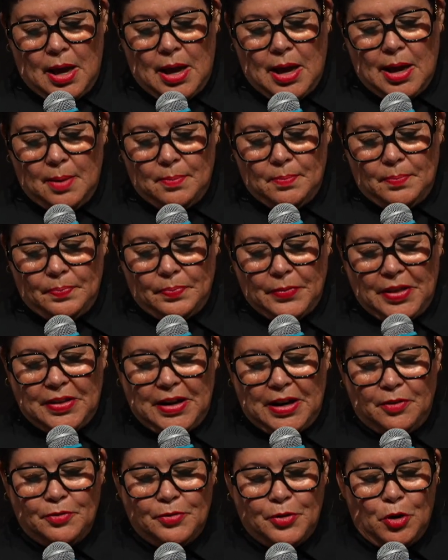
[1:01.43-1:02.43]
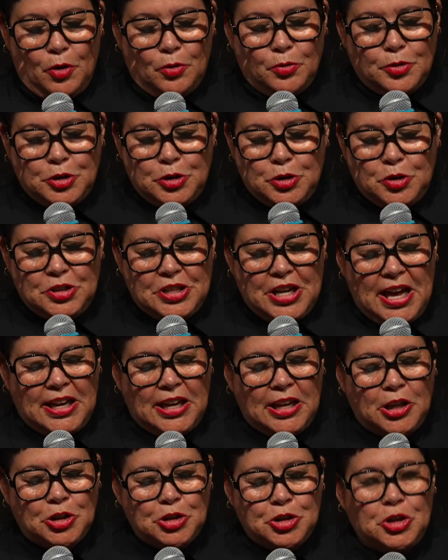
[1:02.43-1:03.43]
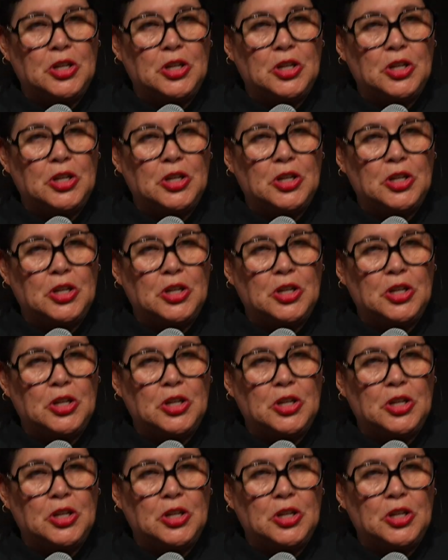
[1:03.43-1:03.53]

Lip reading: That involved you taking a